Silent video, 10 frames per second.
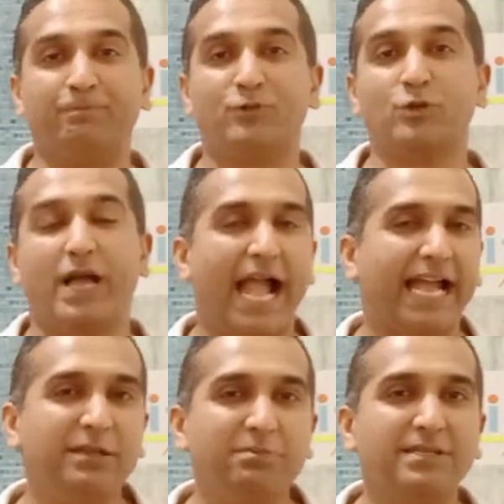So
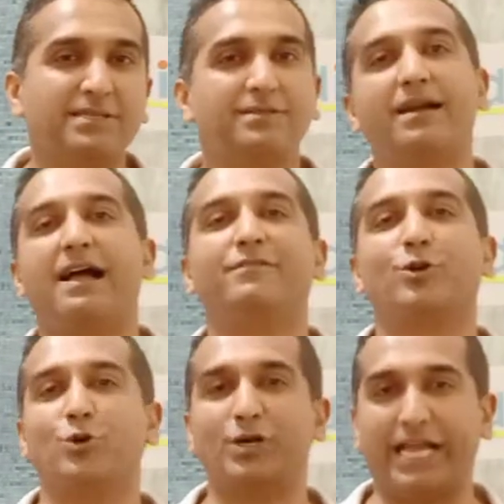animals, you have
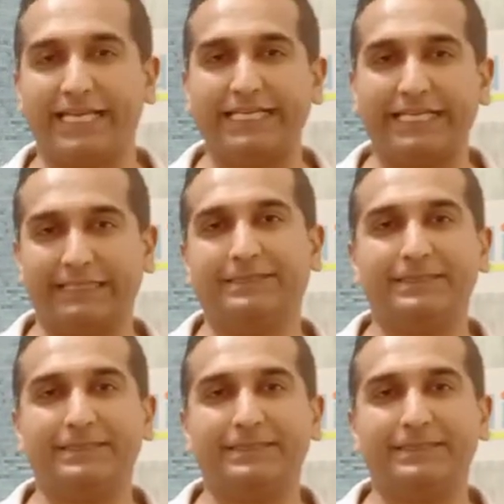your own idea.